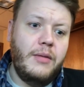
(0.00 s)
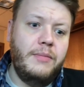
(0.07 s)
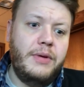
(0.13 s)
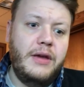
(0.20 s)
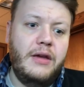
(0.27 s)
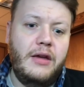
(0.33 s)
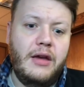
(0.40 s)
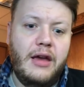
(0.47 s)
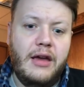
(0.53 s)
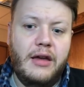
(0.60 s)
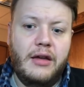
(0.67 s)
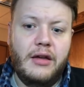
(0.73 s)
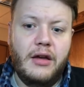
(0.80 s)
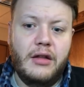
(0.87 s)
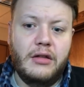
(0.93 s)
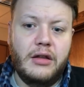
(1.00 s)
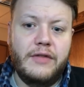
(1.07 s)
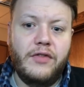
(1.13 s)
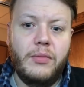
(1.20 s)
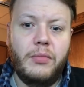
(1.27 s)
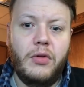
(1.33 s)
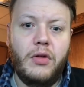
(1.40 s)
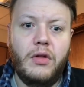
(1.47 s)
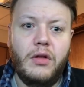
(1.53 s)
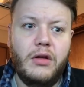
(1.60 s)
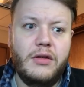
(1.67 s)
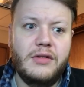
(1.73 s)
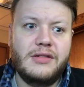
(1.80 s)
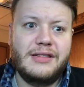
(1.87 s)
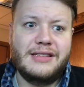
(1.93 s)
be a livable
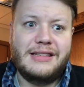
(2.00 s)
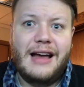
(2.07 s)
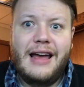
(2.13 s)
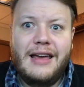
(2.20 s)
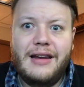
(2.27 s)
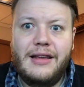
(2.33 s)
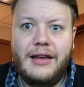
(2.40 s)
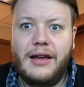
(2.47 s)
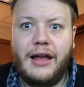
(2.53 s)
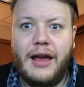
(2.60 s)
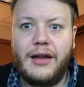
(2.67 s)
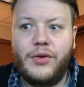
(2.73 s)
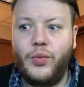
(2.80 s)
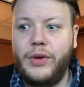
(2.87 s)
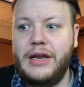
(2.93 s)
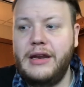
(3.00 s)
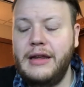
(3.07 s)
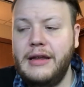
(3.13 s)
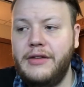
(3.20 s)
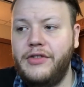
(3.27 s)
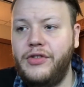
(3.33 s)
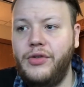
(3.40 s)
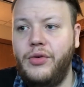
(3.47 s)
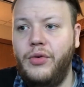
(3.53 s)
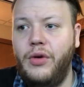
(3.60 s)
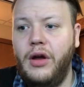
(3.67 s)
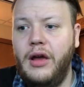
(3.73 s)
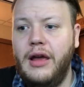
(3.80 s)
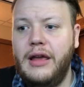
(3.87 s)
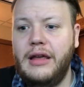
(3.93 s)
society again. We need
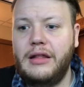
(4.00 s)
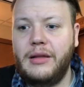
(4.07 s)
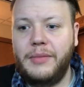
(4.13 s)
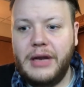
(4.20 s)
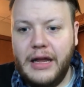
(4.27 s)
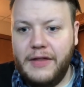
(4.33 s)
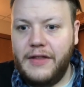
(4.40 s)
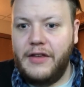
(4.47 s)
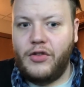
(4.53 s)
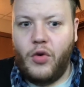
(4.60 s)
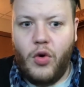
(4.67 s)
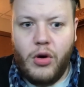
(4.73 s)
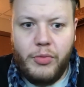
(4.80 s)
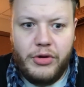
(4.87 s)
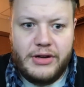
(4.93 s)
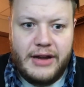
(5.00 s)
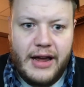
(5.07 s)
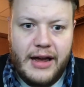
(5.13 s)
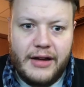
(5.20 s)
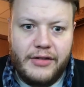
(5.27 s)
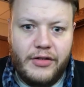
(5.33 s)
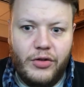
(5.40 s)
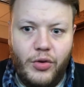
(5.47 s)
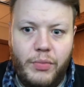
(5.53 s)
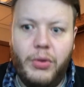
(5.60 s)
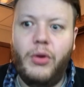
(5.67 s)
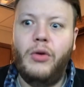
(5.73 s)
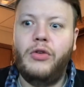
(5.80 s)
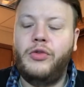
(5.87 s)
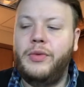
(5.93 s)
to eliminate these corporate tax
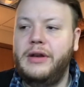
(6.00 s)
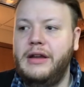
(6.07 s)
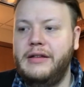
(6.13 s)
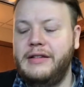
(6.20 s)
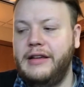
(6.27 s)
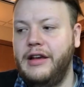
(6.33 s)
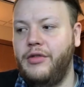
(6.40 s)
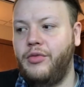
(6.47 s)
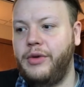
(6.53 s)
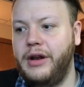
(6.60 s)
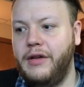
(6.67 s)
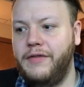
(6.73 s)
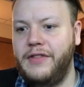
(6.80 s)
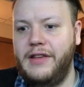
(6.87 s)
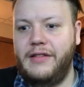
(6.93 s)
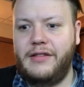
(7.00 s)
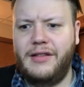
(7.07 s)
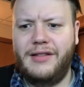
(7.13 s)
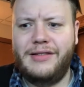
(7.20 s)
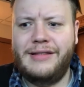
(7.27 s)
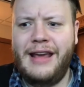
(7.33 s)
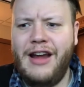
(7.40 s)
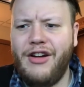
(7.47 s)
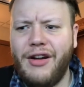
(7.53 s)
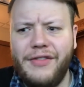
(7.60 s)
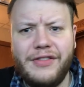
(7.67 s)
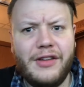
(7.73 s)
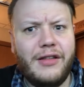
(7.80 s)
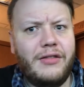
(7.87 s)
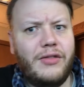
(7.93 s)
loopholes. We need to get rid of these
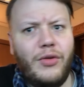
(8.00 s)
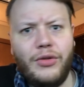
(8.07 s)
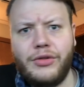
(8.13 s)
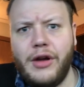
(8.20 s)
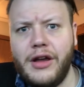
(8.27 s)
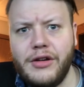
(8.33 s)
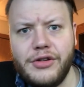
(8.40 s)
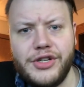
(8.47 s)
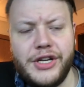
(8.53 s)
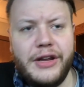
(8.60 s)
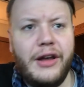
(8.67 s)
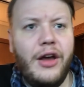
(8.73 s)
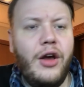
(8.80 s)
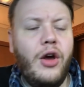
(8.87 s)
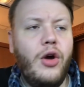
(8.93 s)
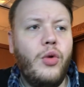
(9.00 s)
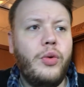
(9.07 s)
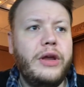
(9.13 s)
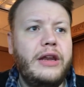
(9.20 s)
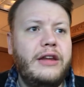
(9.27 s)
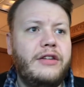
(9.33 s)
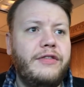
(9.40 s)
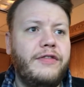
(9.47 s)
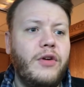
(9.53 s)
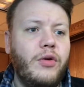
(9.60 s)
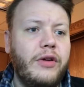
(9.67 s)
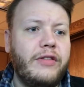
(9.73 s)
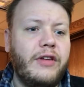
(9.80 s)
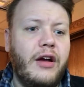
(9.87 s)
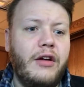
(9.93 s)
tariffs on solar energy. We need to
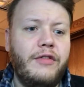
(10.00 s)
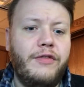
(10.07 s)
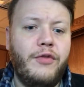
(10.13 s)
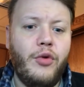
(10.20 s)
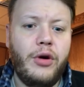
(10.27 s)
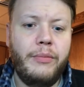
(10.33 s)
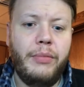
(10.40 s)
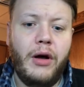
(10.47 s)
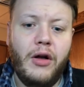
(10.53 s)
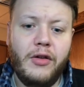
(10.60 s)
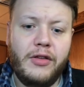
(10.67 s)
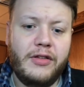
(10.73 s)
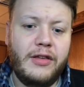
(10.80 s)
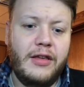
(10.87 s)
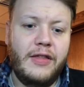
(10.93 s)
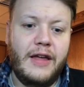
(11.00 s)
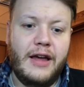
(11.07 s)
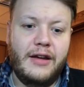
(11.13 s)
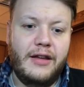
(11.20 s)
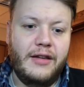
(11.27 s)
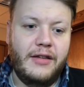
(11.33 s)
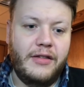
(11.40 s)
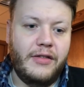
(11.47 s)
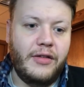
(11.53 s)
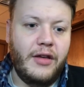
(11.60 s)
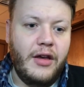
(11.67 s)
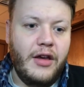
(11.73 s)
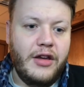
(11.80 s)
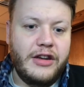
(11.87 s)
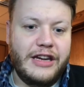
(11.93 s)
focus on foreign policy that is
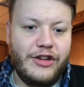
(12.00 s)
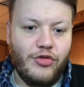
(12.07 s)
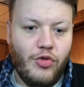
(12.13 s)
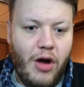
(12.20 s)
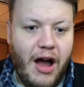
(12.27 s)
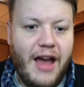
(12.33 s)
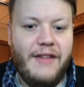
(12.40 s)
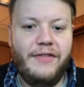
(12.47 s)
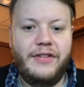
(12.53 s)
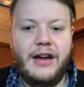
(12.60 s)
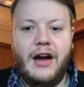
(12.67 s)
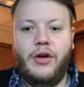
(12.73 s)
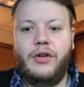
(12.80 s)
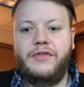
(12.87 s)
derived out